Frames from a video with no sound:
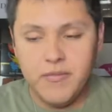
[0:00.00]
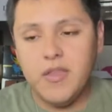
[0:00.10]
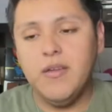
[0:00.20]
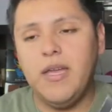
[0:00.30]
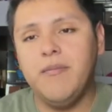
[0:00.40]

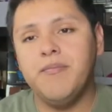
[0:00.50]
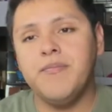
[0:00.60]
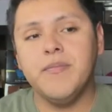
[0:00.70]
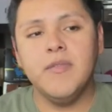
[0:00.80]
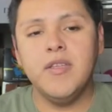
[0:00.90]
Okay,
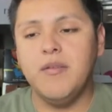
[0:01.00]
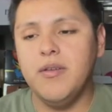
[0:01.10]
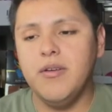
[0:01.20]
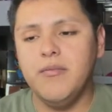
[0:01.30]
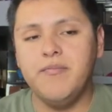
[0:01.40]
here we
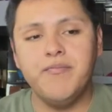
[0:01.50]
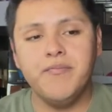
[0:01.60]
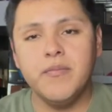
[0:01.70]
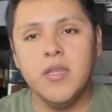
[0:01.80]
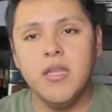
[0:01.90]
go.
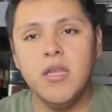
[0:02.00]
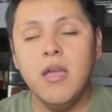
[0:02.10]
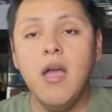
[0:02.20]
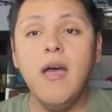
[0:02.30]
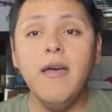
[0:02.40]

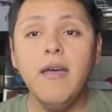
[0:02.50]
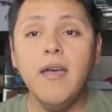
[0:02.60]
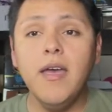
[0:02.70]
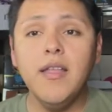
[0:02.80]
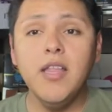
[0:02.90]

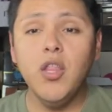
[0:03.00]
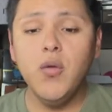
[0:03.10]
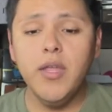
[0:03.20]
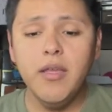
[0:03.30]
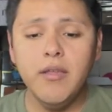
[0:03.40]

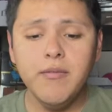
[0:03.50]
Hallelujah.